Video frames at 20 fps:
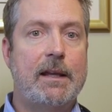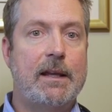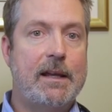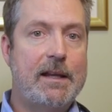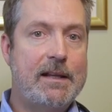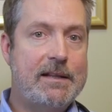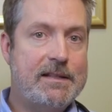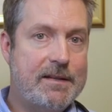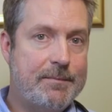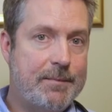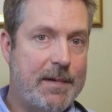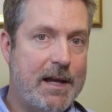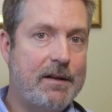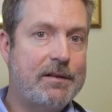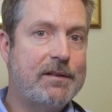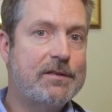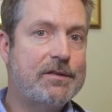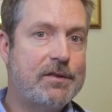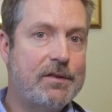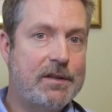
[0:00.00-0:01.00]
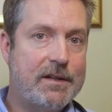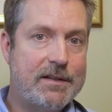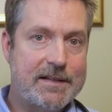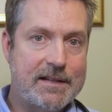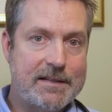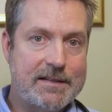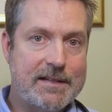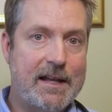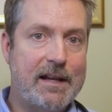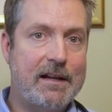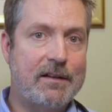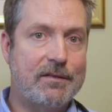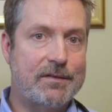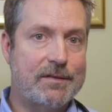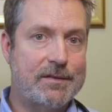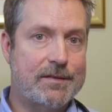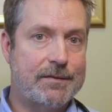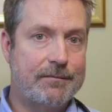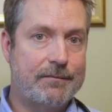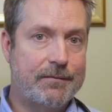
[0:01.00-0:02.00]
It's about as good as it
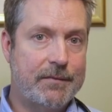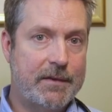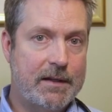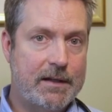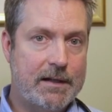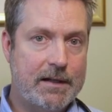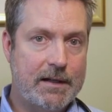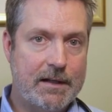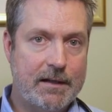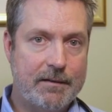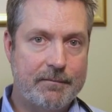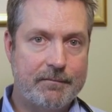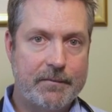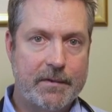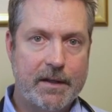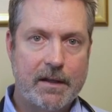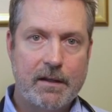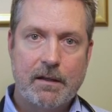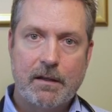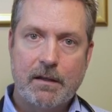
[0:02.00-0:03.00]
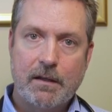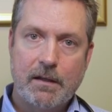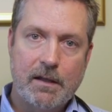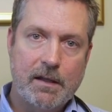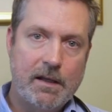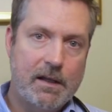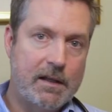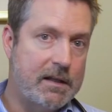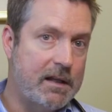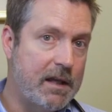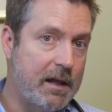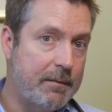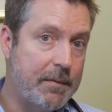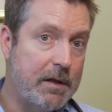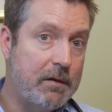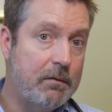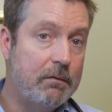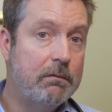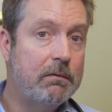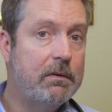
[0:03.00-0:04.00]
sounds. Um, it can
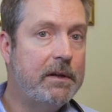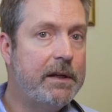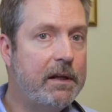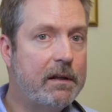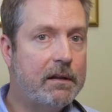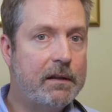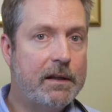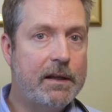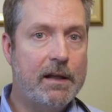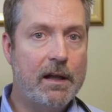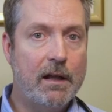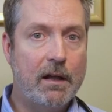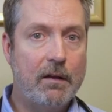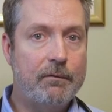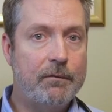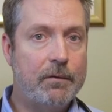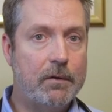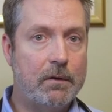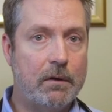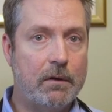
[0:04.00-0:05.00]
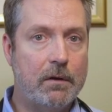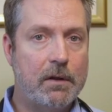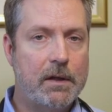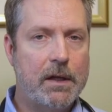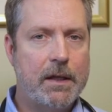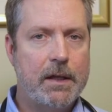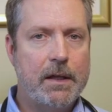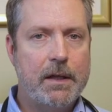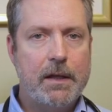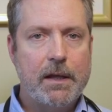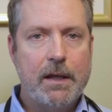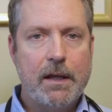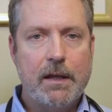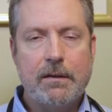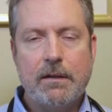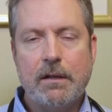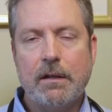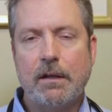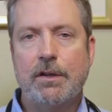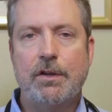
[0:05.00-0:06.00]
be really helpful
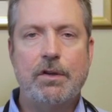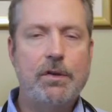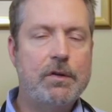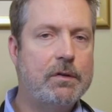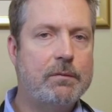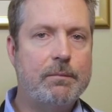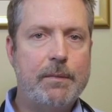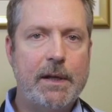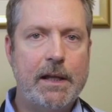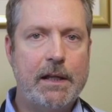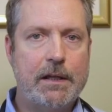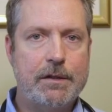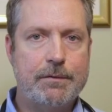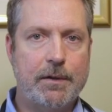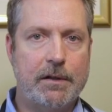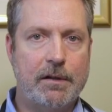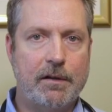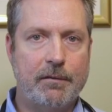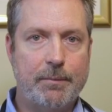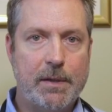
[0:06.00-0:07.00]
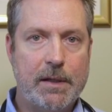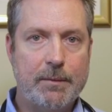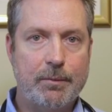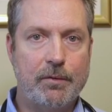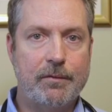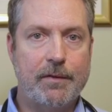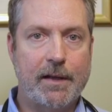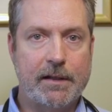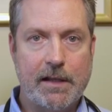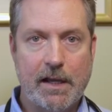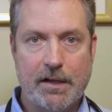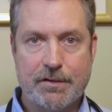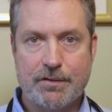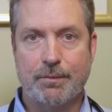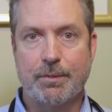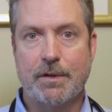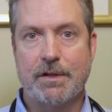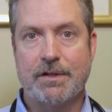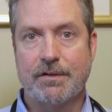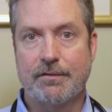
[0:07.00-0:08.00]
in the acute management of people who've had
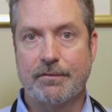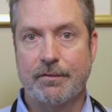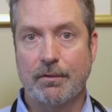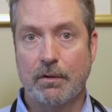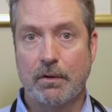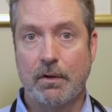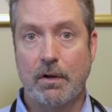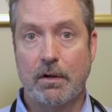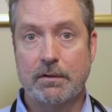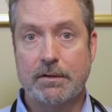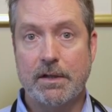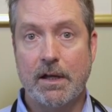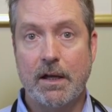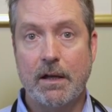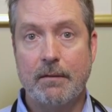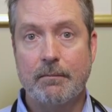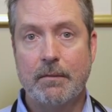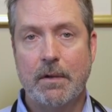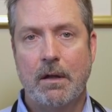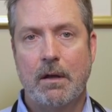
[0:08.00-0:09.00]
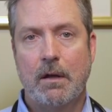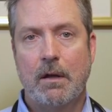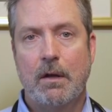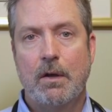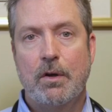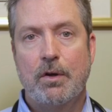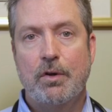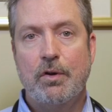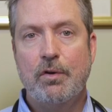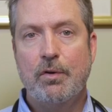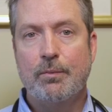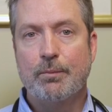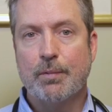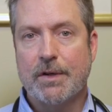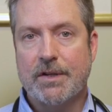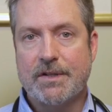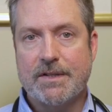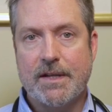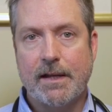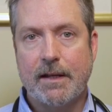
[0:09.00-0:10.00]
gastroparesis for a long time who
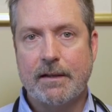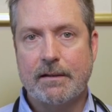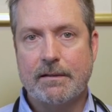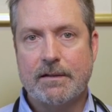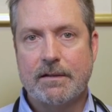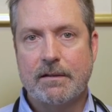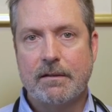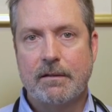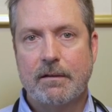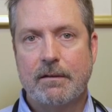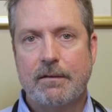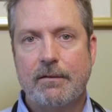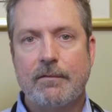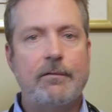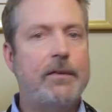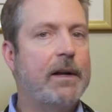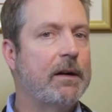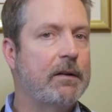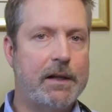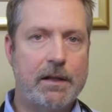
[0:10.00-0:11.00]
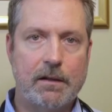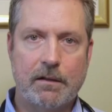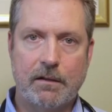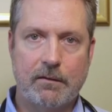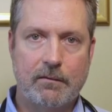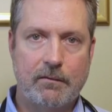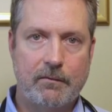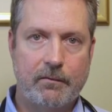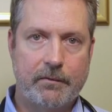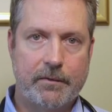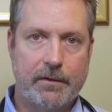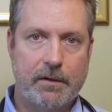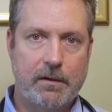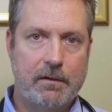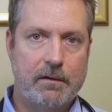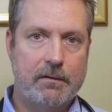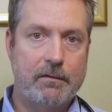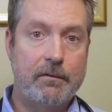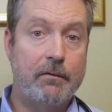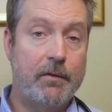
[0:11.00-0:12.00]
present very ill,
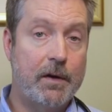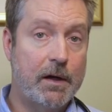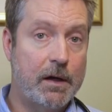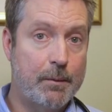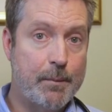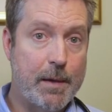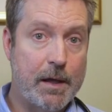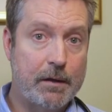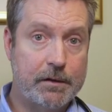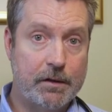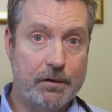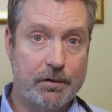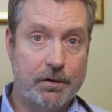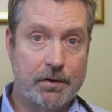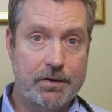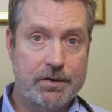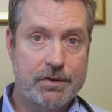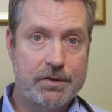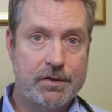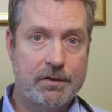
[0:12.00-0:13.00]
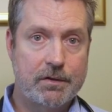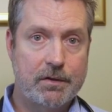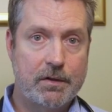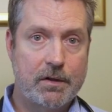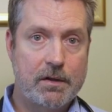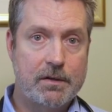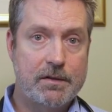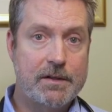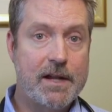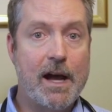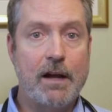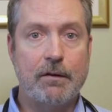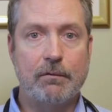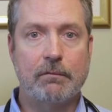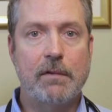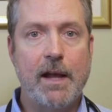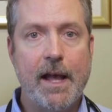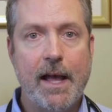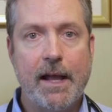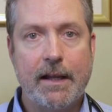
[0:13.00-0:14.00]
very malnourished,
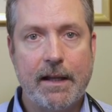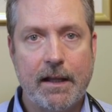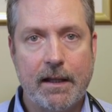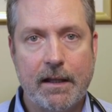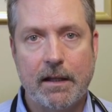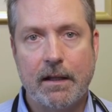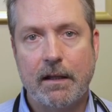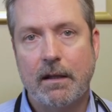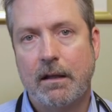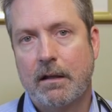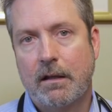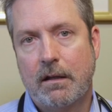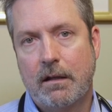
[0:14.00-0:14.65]
not ready